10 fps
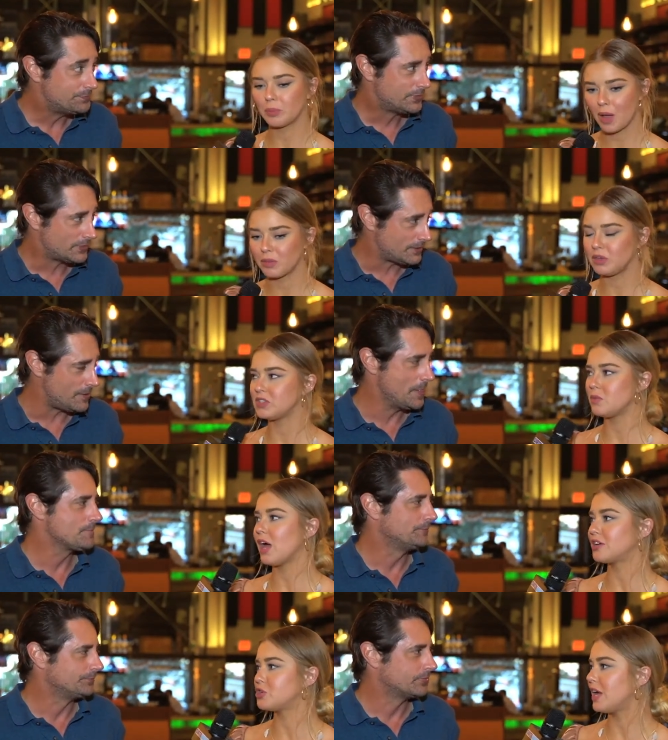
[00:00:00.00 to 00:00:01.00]
Speaker 1: could probably use some
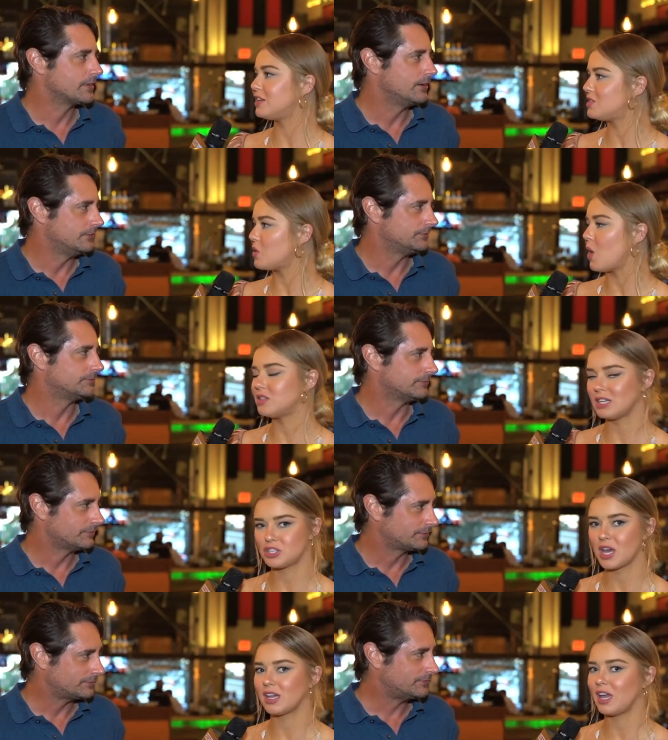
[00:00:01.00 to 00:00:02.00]
electrolytes, so I'll
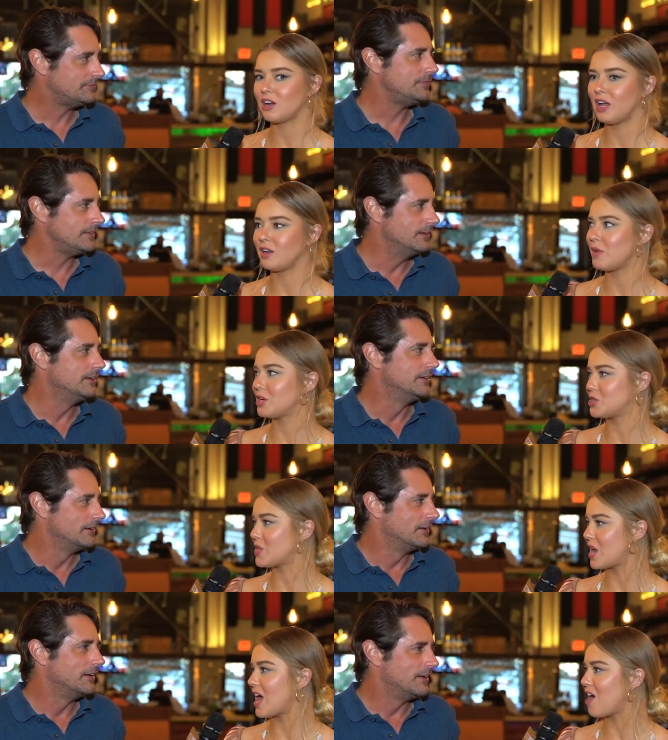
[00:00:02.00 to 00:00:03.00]
ditch that Gatorade and make sure
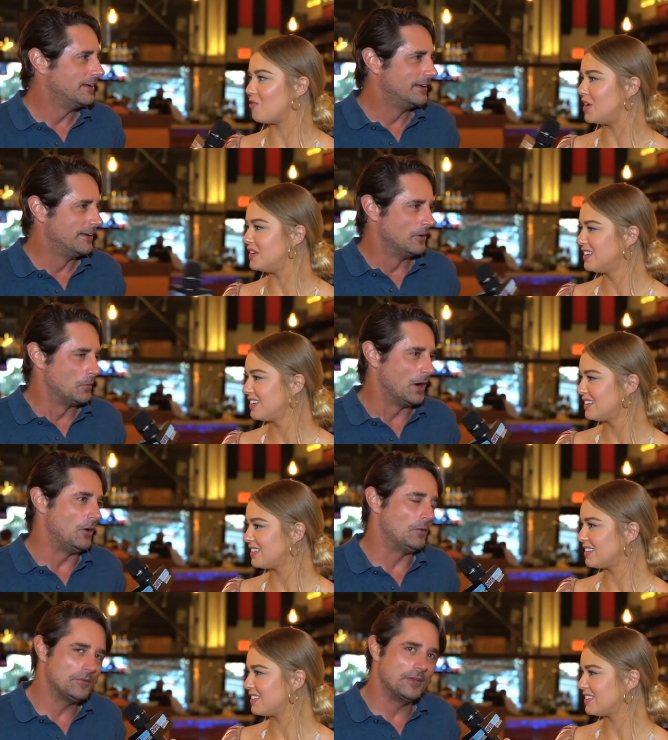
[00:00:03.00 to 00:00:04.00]
that I have one.
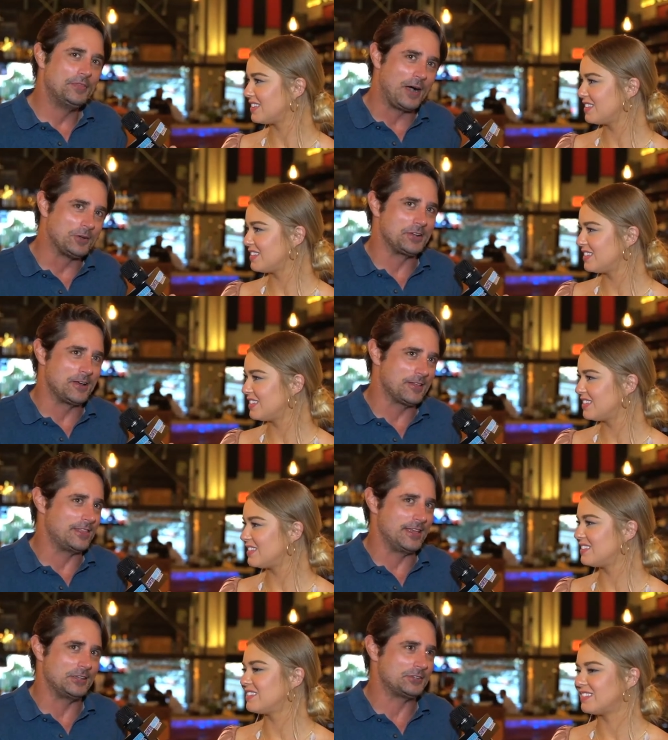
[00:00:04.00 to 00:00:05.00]
Speaker 2: Well, that was another
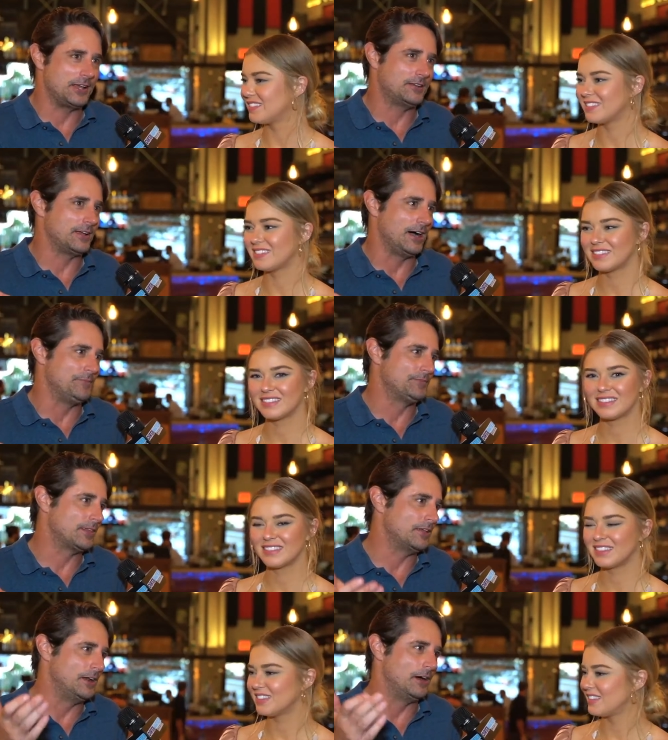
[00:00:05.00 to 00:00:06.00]
thing is like, um,
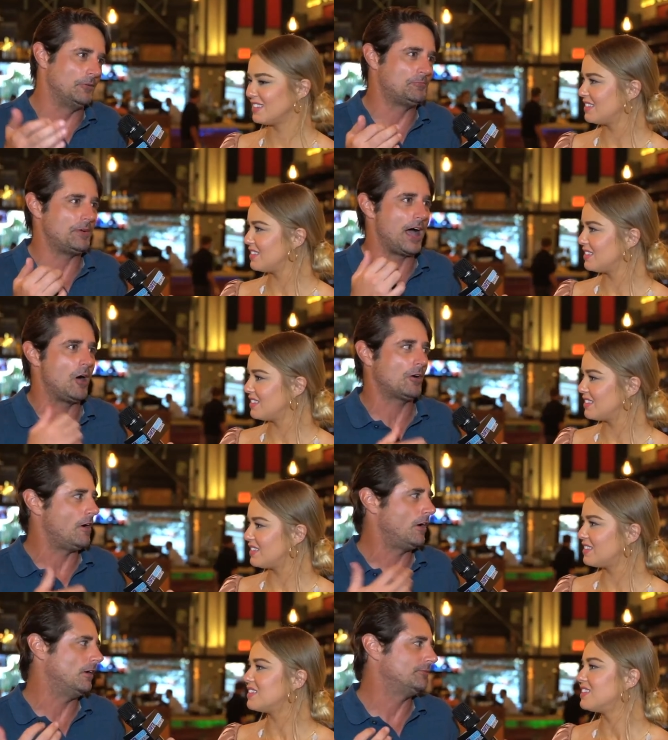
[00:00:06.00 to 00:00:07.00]
you know,
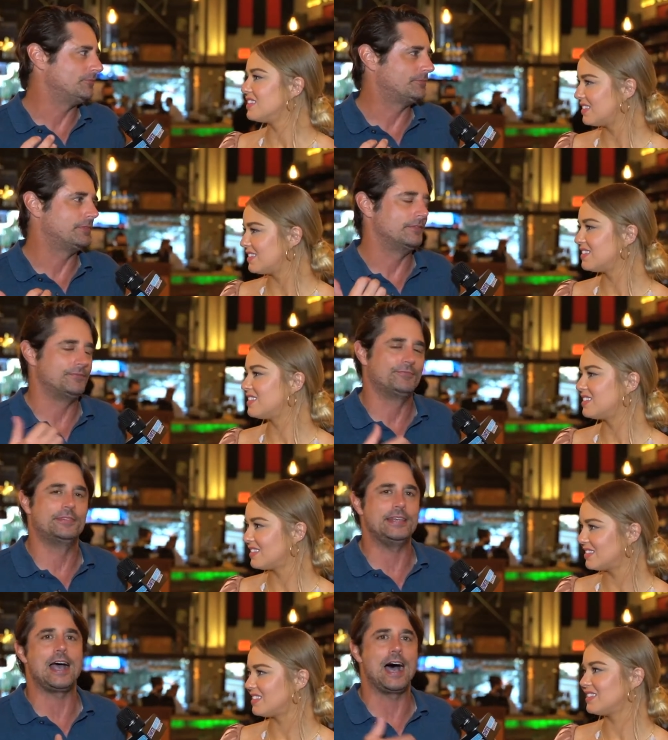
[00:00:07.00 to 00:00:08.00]
alcohol
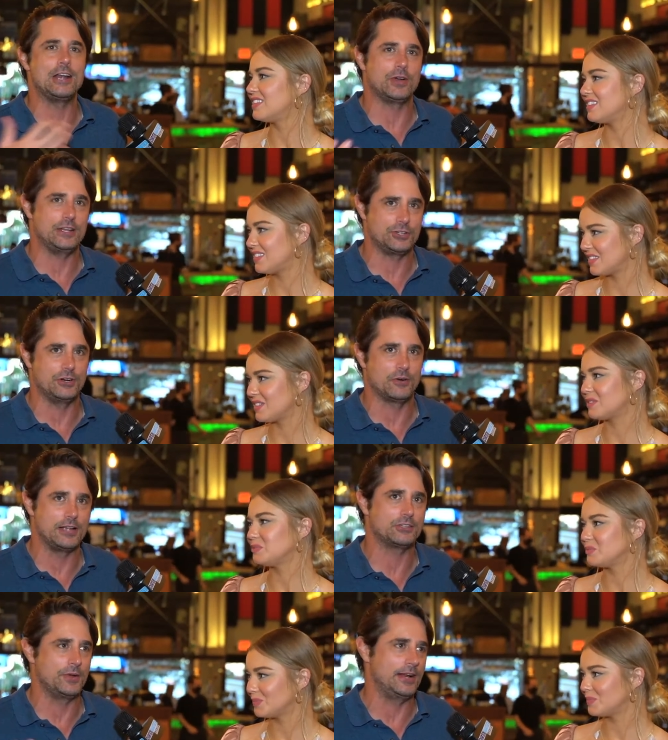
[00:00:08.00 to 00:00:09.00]
dehydrates you,
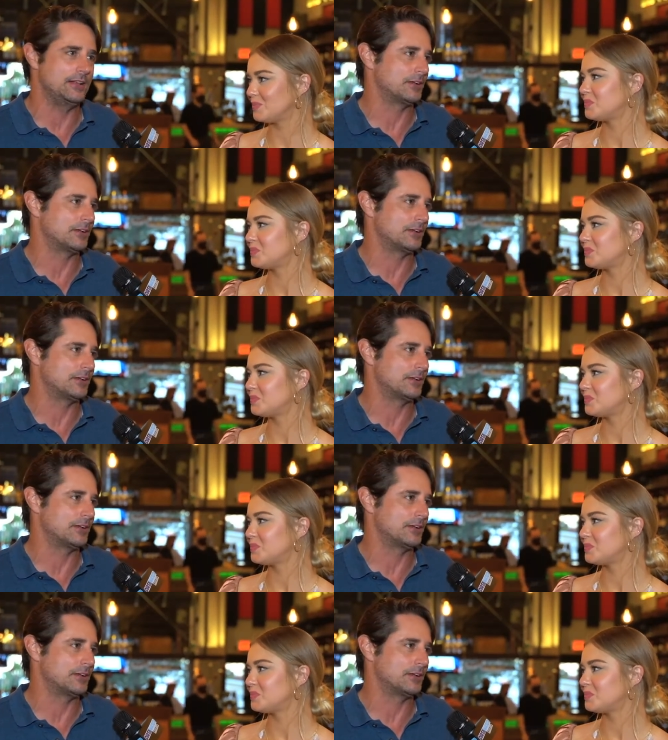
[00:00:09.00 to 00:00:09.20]
right? So we needed